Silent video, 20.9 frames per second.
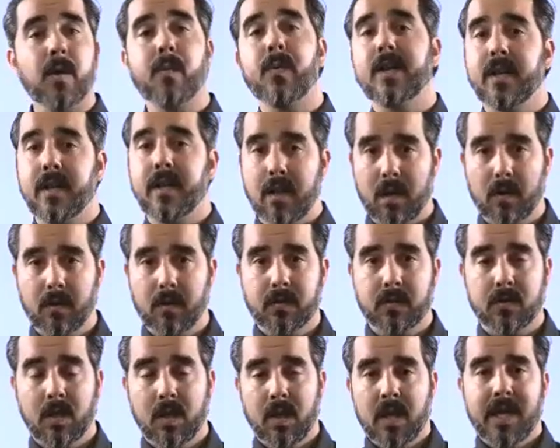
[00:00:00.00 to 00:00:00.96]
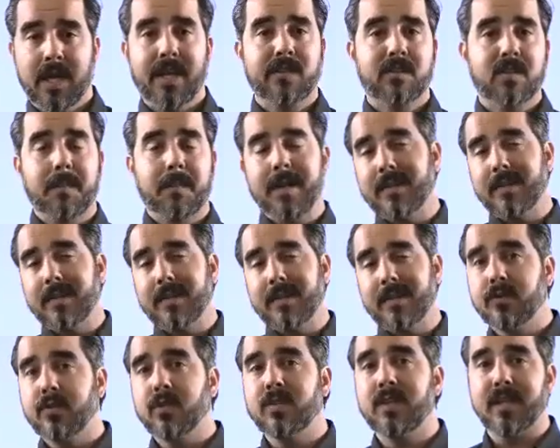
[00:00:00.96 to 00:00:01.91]
really knows. If somebody
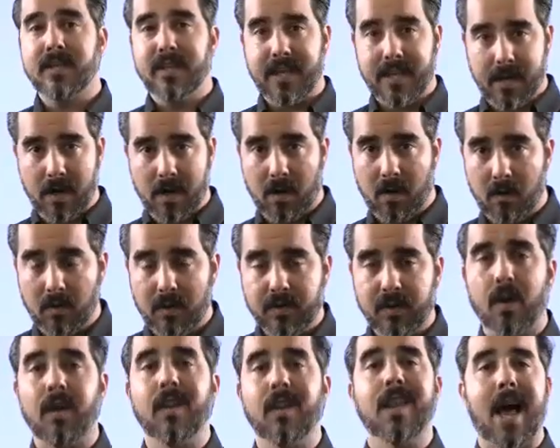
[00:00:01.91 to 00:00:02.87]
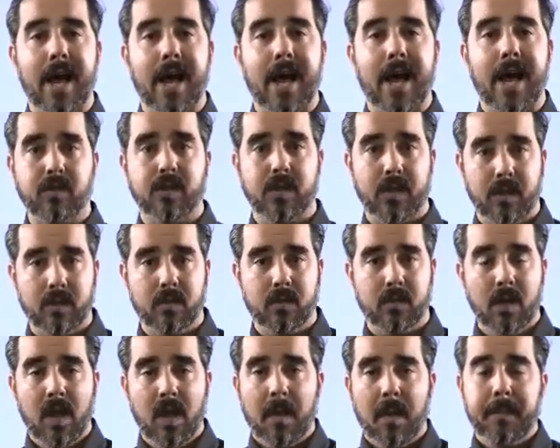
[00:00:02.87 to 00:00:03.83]
tells you that they know, they're lying to you,
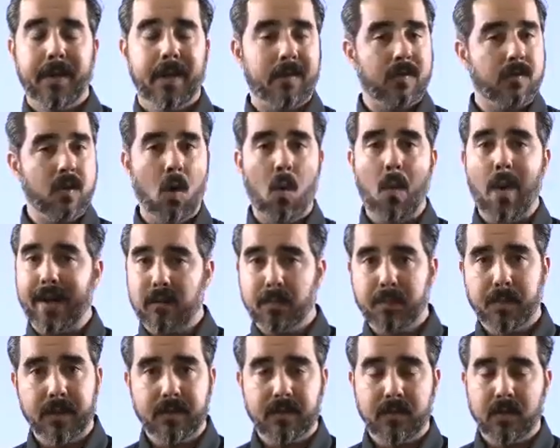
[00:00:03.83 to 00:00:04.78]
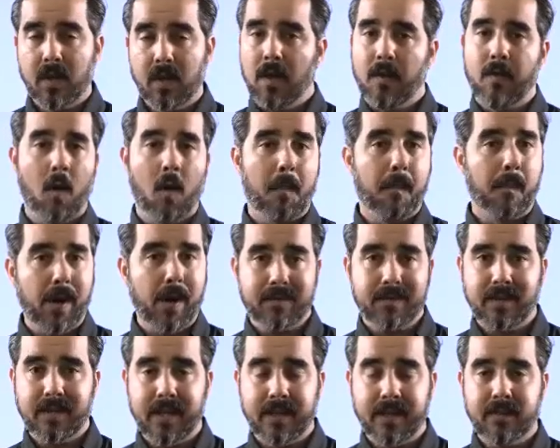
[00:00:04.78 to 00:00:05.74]
because no experts, no
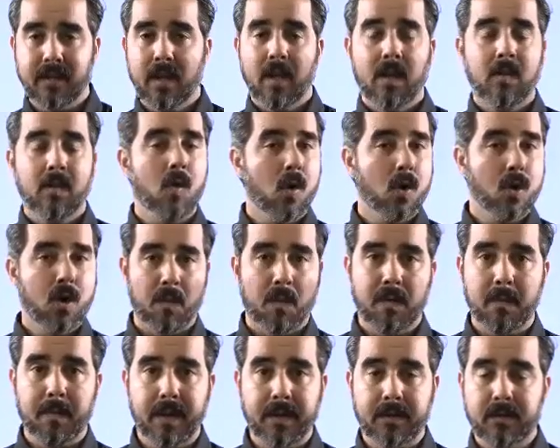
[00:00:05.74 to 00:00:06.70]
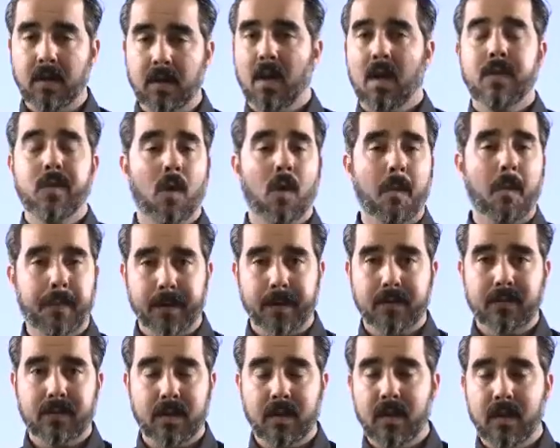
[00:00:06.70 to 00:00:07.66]
president, no government, no
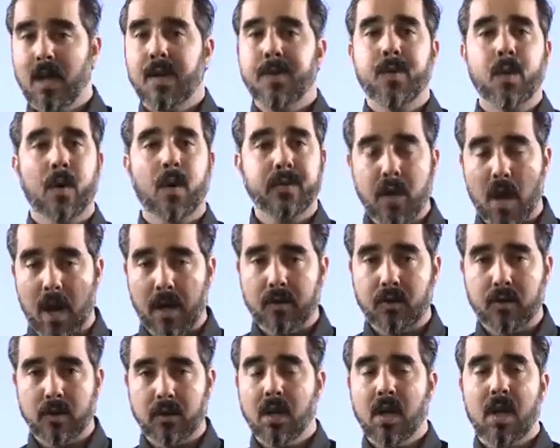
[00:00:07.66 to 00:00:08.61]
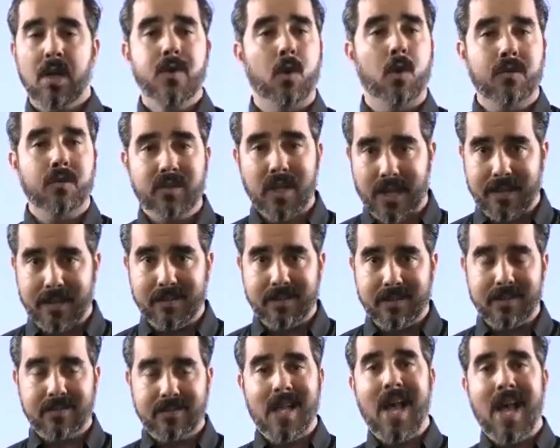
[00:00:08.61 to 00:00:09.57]
person, no doctor, no
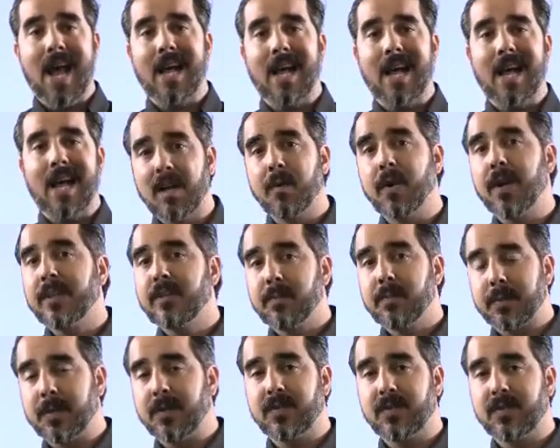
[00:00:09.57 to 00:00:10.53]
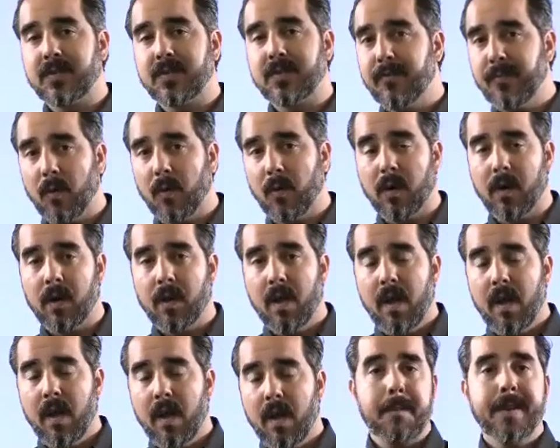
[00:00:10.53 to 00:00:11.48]
scientist has ever experienced this before.
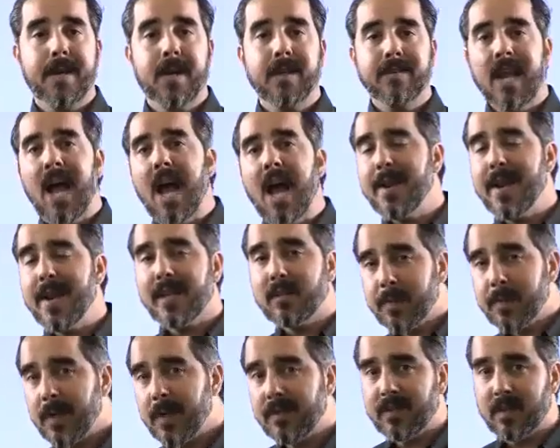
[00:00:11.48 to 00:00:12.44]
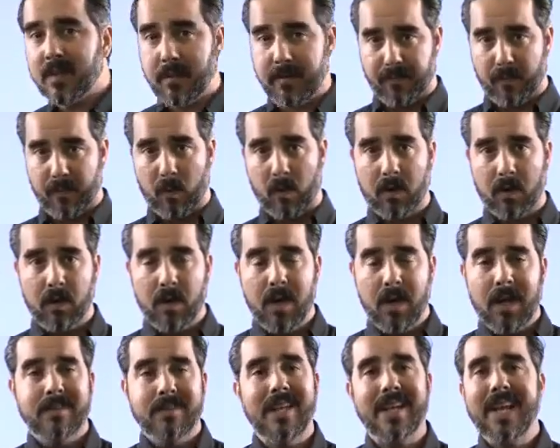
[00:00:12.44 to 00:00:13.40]
And because they haven't experienced it before,
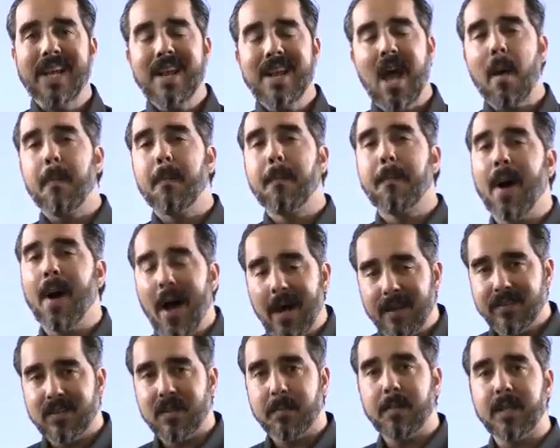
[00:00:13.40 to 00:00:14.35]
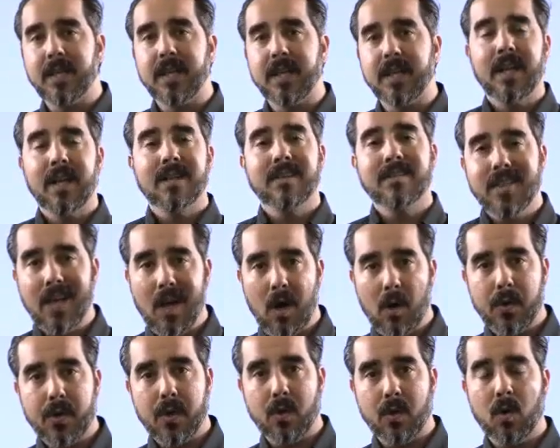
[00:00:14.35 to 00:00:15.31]
they cannot possibly tell
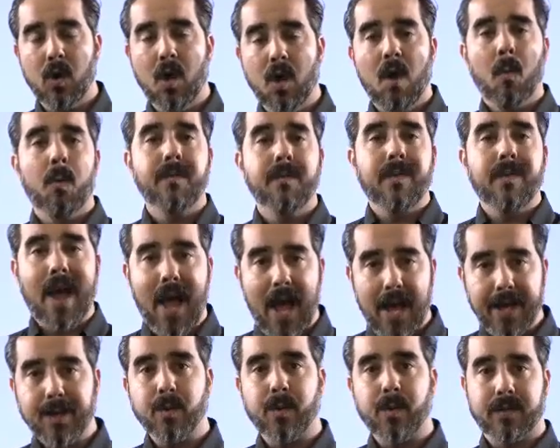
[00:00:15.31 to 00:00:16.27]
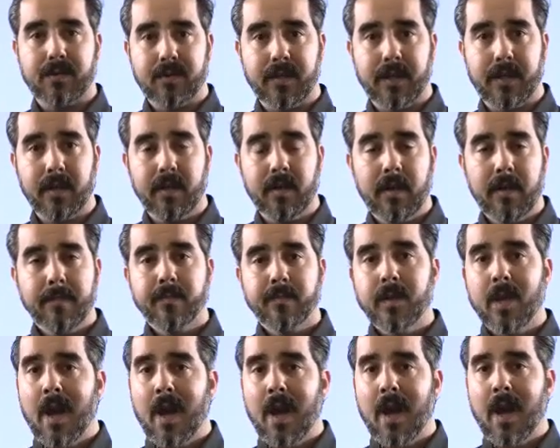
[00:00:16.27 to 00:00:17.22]
you with accuracy,
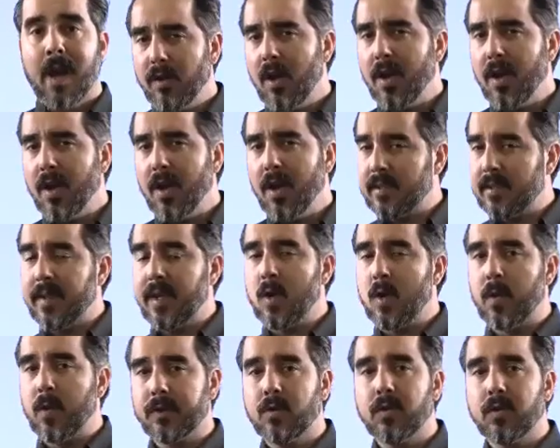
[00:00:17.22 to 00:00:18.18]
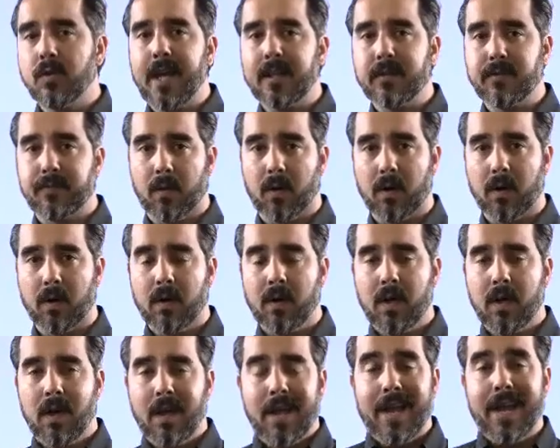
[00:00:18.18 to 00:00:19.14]
how long is this thing going to last for?
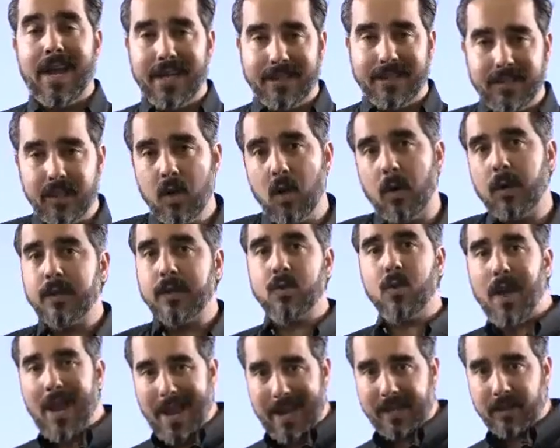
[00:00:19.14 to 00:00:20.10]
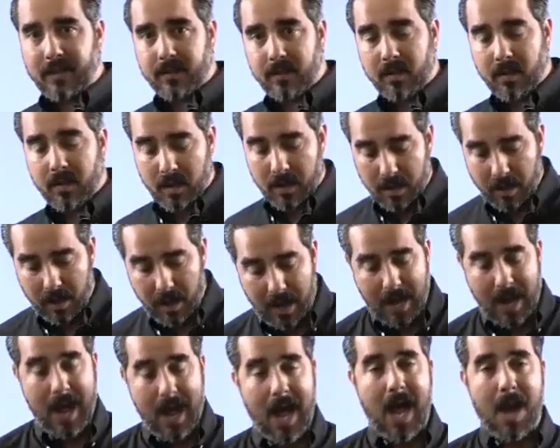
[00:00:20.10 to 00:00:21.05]
Is it going to end?
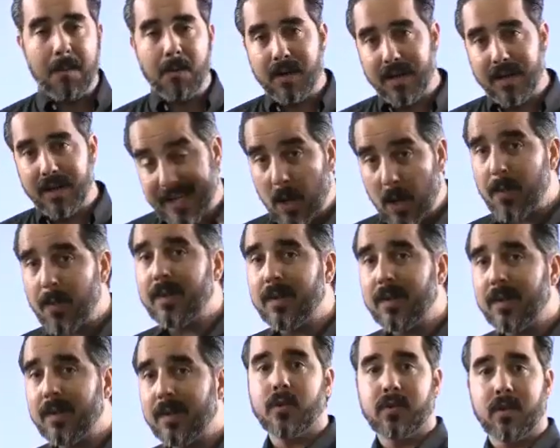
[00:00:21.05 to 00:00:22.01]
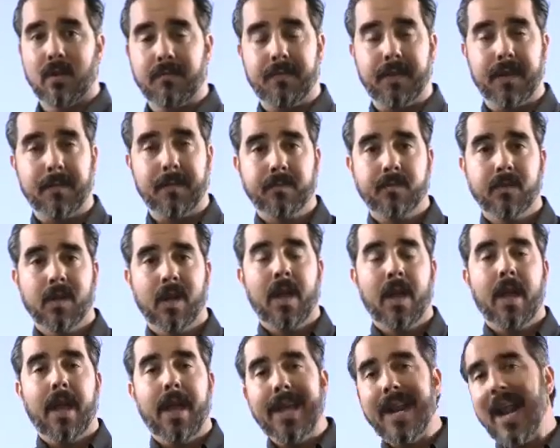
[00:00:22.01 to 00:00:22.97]
I'm going to guarantee you something.
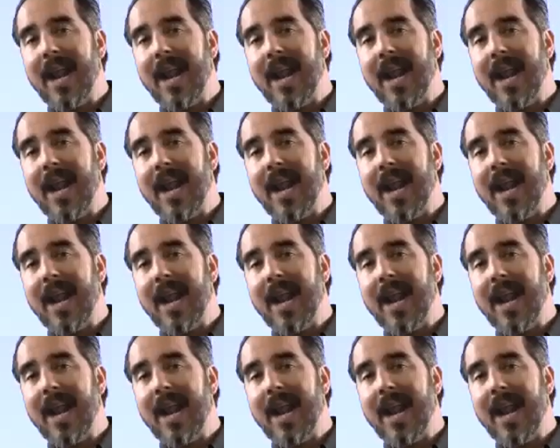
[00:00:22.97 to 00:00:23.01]
It